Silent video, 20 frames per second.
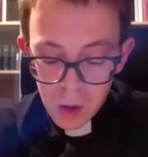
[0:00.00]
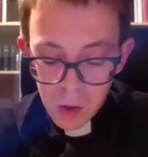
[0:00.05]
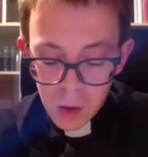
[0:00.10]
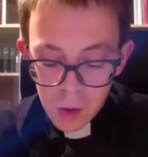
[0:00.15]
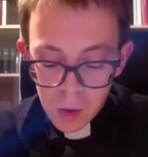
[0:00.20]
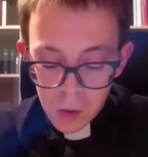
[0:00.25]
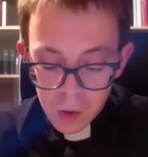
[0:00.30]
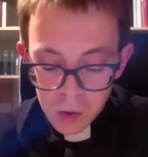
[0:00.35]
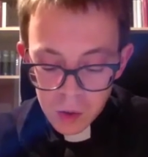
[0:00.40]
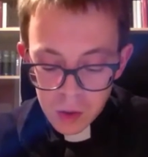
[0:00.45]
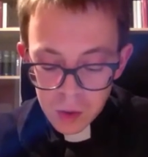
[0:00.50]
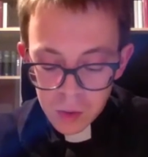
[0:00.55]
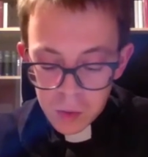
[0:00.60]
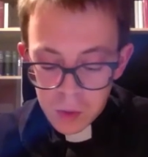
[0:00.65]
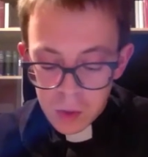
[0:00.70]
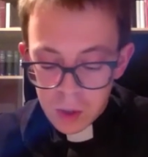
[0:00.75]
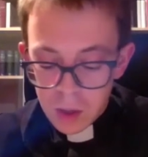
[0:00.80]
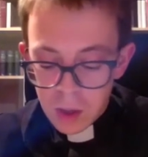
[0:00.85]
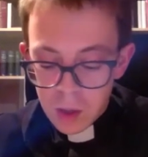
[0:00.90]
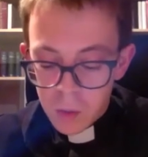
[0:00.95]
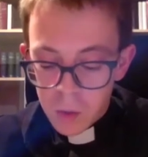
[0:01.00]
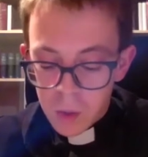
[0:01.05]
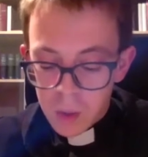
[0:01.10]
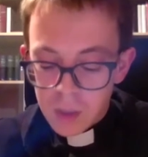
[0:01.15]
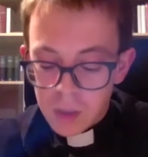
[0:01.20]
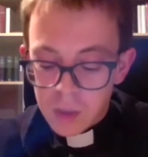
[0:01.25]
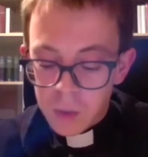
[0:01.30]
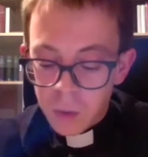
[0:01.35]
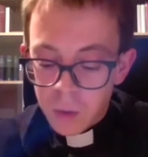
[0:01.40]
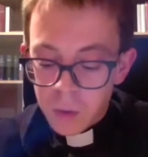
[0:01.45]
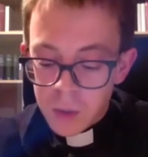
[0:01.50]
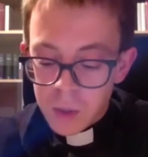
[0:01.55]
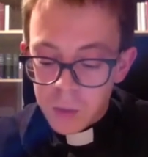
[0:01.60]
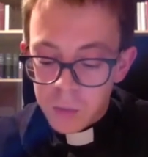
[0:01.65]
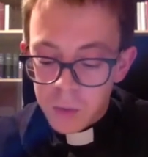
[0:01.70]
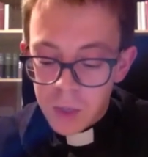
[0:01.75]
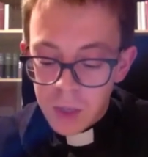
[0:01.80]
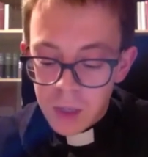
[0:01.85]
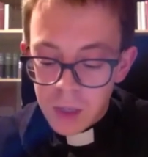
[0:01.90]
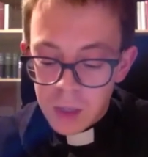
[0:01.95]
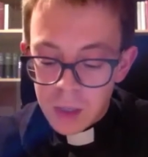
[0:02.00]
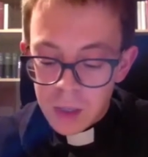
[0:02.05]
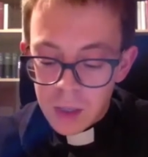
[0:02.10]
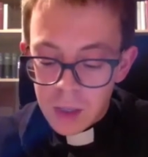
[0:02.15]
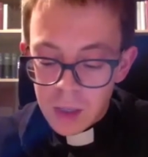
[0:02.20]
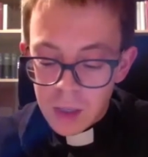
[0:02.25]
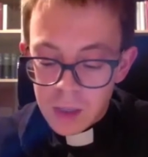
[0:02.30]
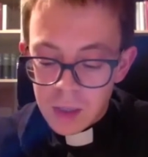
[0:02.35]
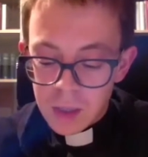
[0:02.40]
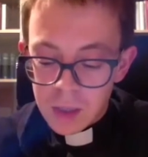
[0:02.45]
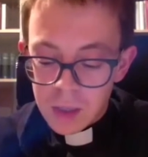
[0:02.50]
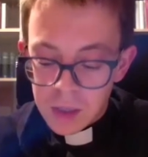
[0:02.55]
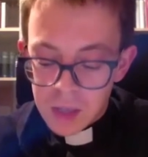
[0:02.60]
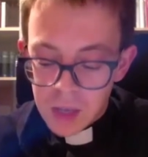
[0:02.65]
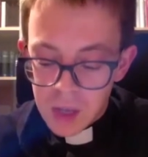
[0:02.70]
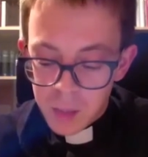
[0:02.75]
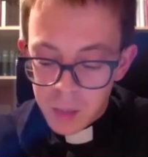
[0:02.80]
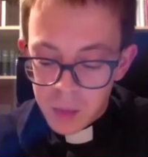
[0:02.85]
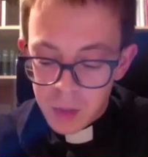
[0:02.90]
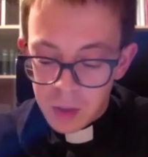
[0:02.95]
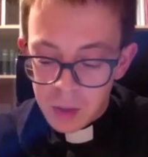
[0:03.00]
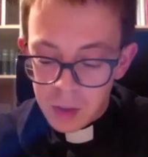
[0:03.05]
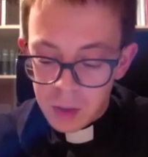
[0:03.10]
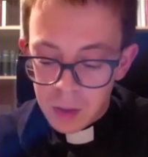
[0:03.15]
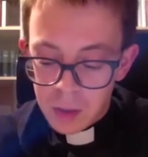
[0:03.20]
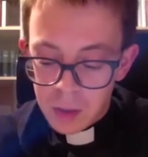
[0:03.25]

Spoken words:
Consequently, what is also needed is acceptance,